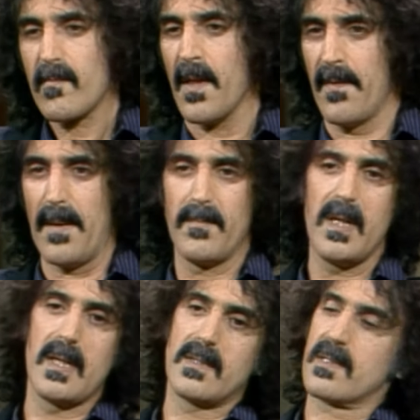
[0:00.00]
That
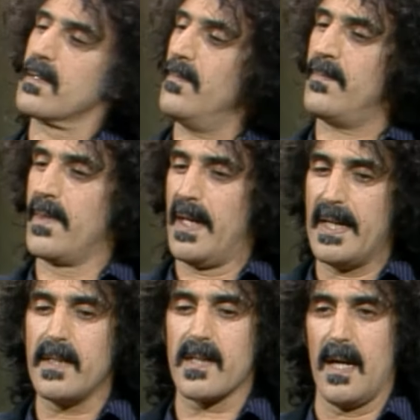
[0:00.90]
means that
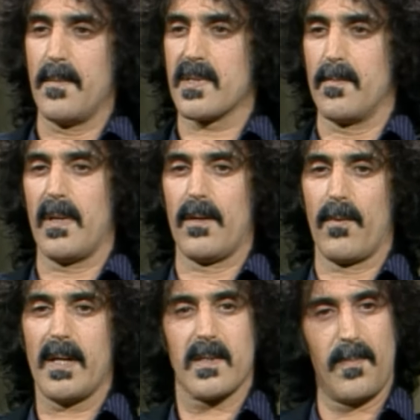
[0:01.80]
anytime somebody
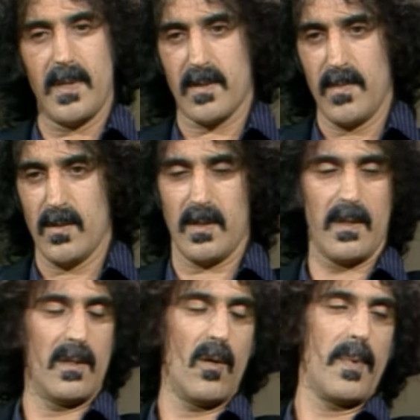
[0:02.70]
writes a piece of music
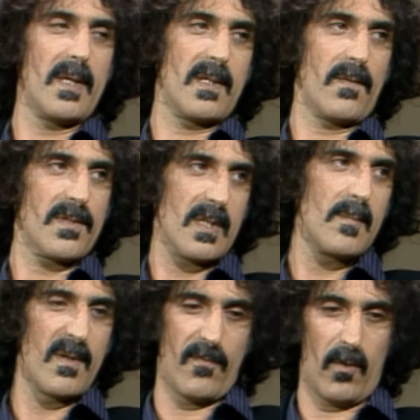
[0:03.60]
that nobody's ever
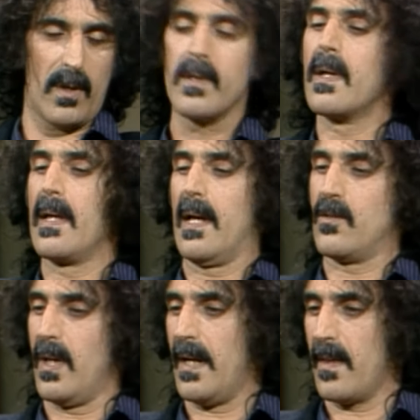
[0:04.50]
seen before, and
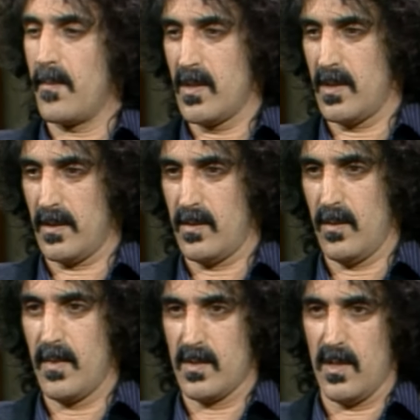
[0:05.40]
you hand that music to a
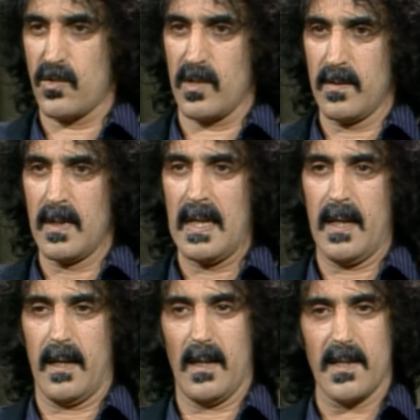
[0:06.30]
musician,
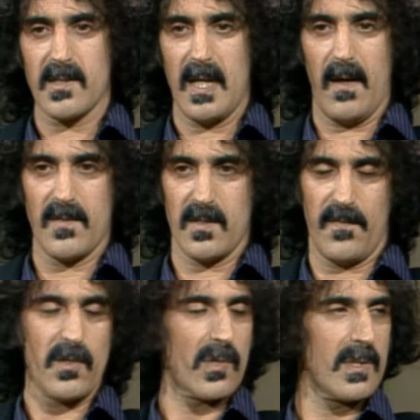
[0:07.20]
unless they have
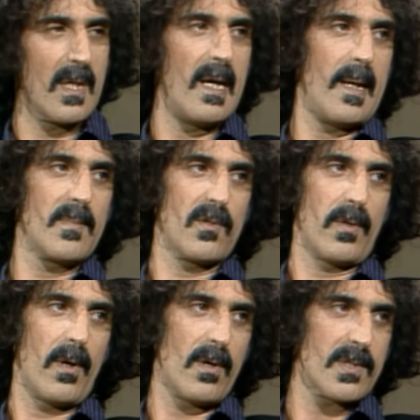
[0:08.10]
sufficient time to
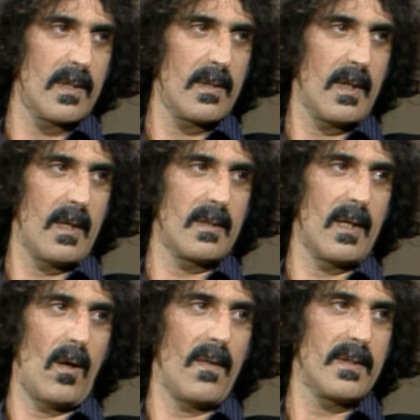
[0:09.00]
rehearse it and
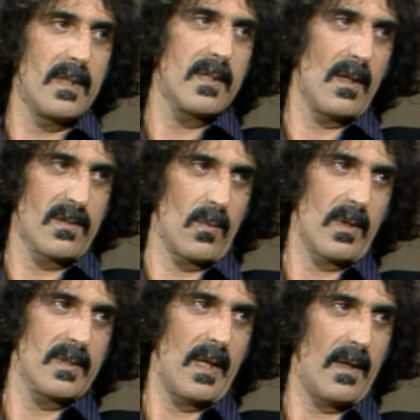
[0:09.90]
get all the details
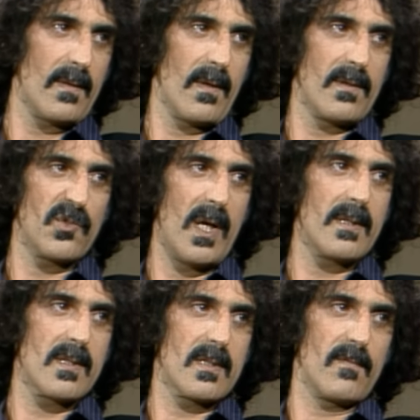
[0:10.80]
worked out, the
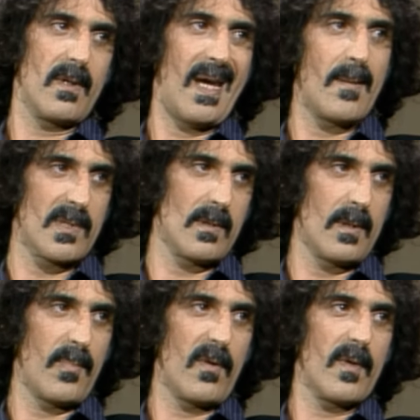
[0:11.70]
chances of an
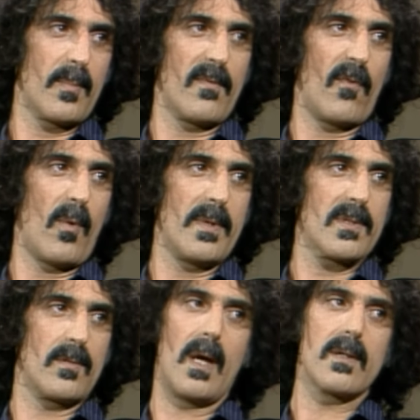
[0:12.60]
absolutely perfect performance
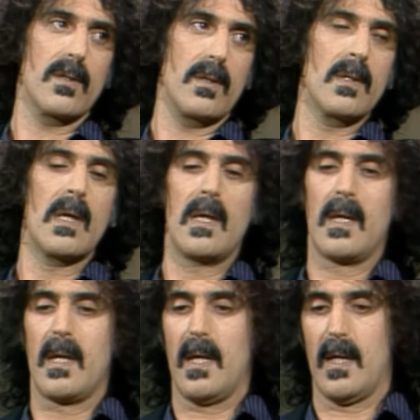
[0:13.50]
are not good. Mm-hmm.
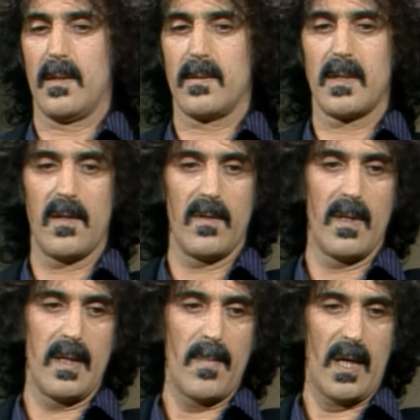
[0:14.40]
And
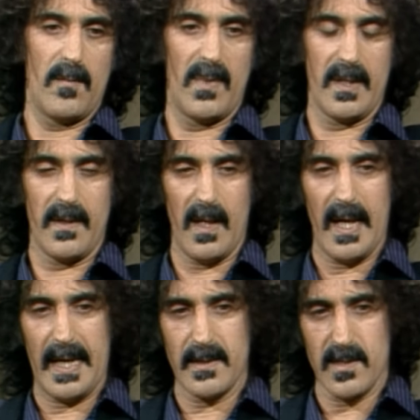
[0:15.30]
given the amount of money that
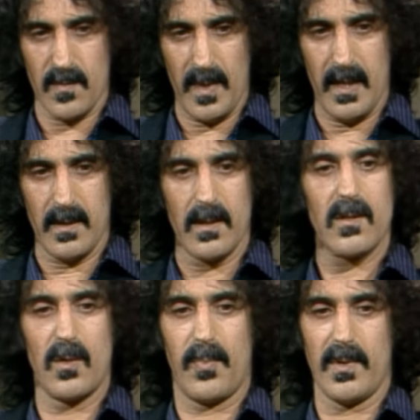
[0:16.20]
I had to
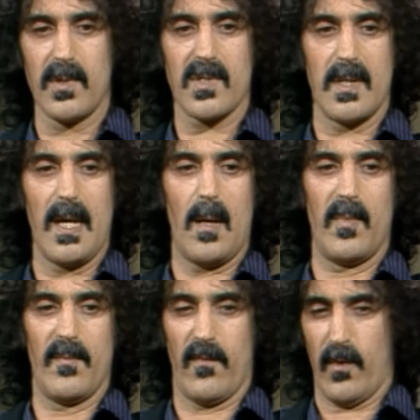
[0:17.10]
spend to produce an
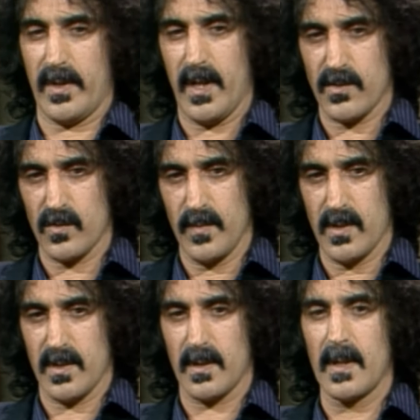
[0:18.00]
album of orchestral
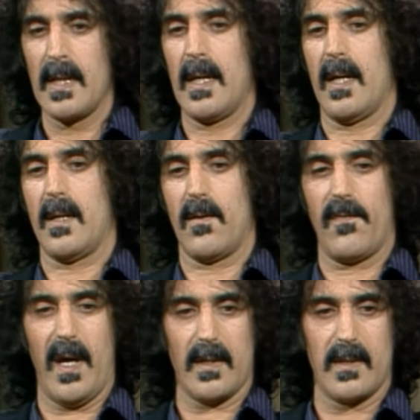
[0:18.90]
music, and the
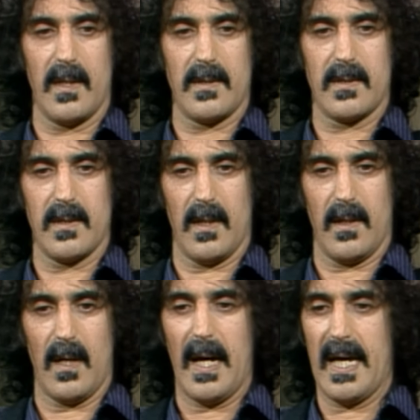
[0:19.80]
fact that
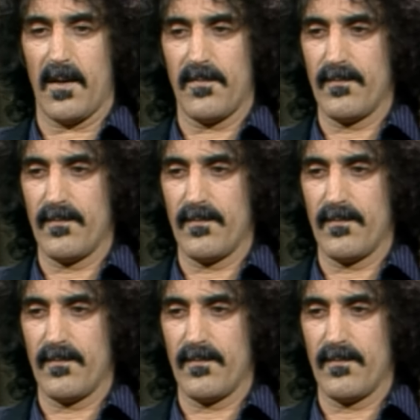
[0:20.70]
I had a